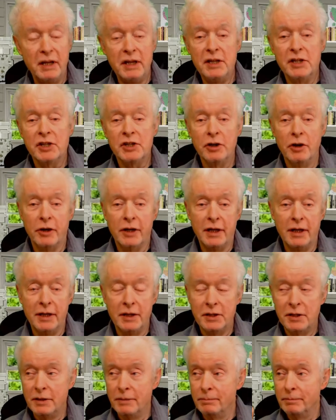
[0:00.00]
any
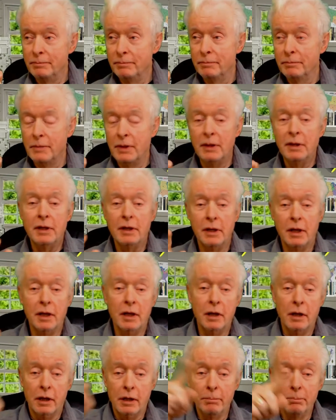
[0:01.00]
circuit,
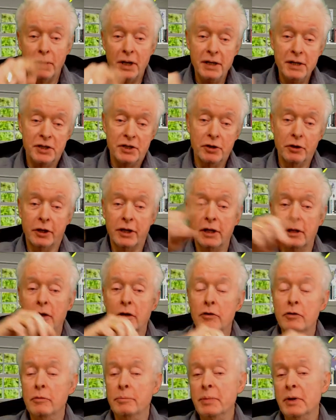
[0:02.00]
a complete
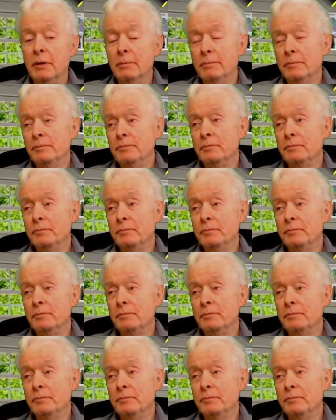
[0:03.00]
circuit loop,